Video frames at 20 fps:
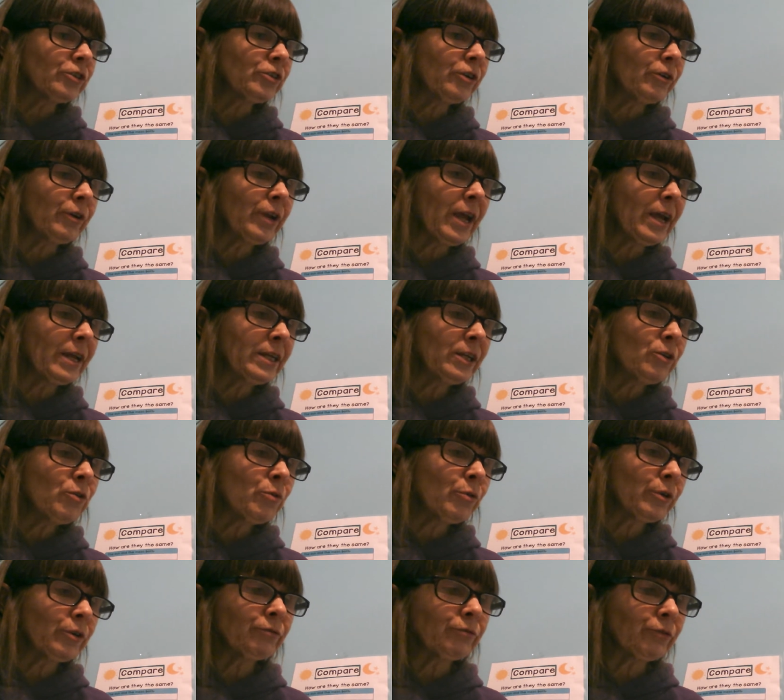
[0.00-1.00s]
to turn any
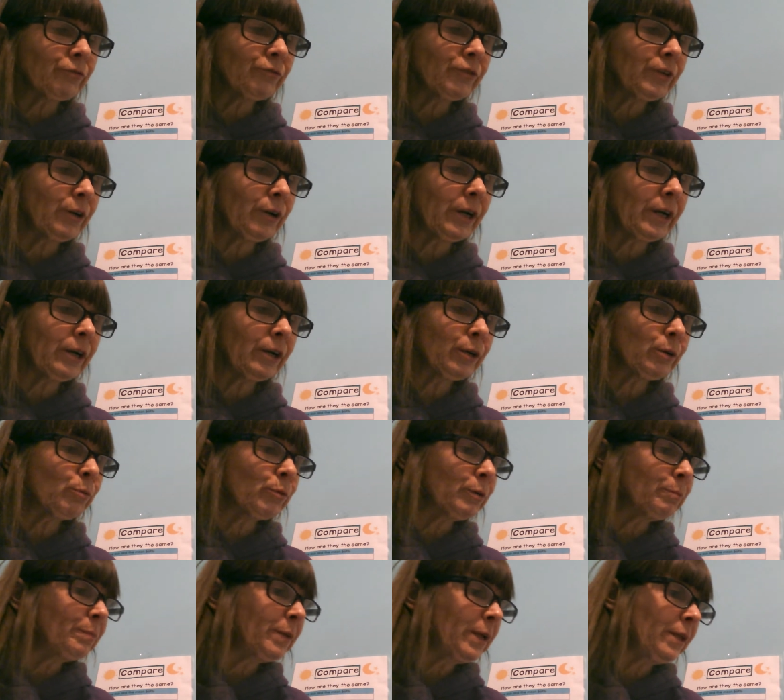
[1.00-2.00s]
corner for fear Eric
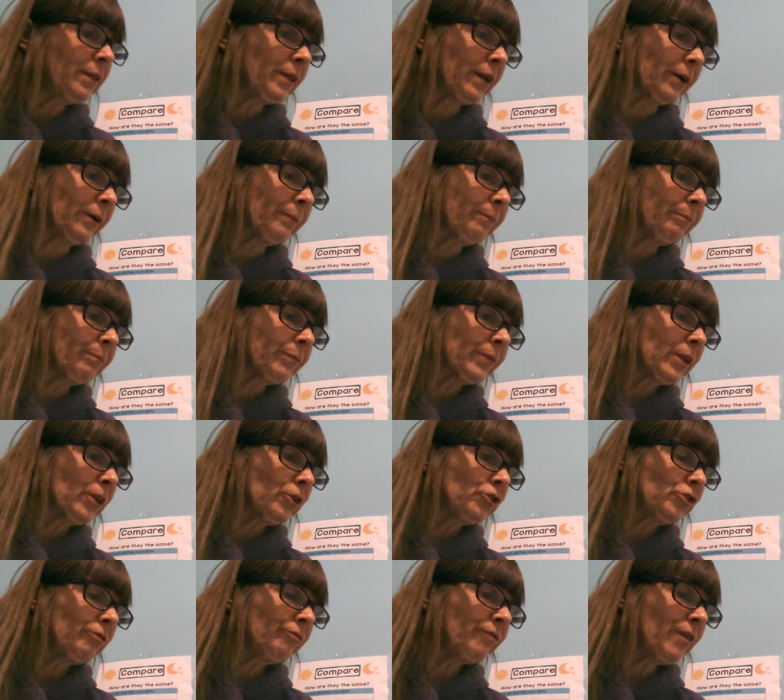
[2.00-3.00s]
would be there.
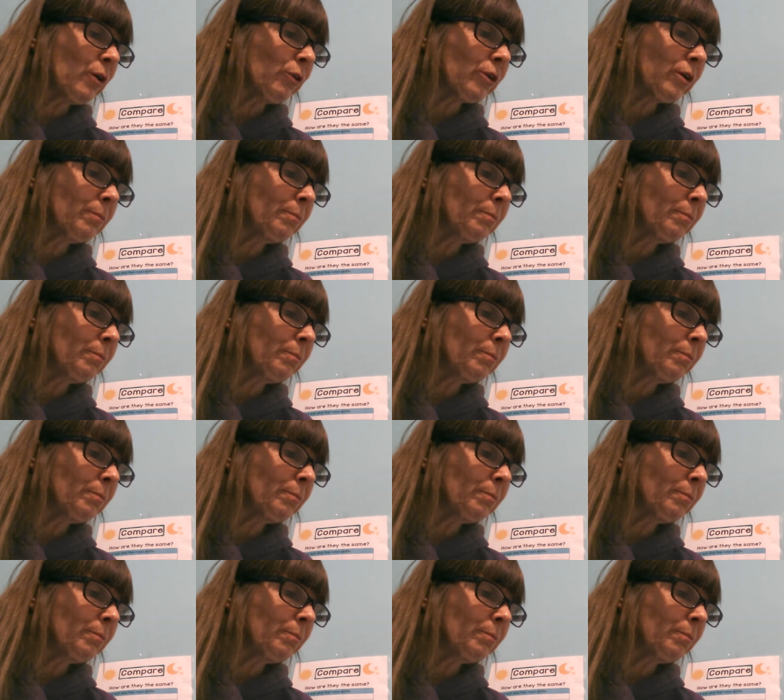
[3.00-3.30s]
She felt